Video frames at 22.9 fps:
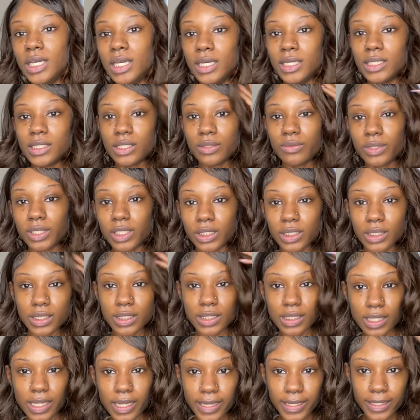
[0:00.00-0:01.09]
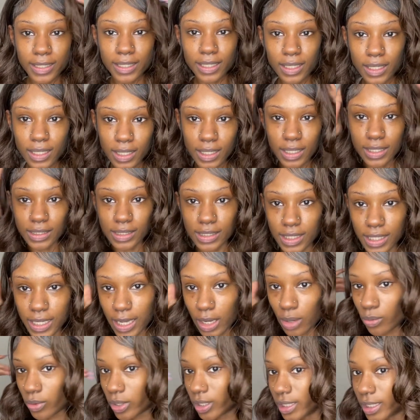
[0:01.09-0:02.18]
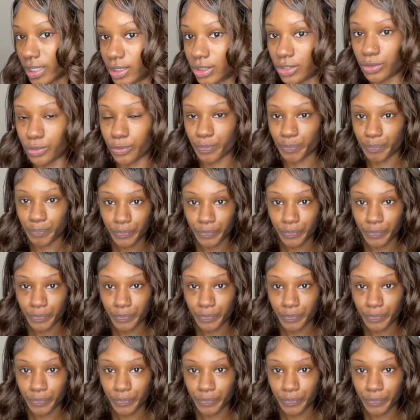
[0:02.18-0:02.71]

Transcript: see what it looks like, see how well I do.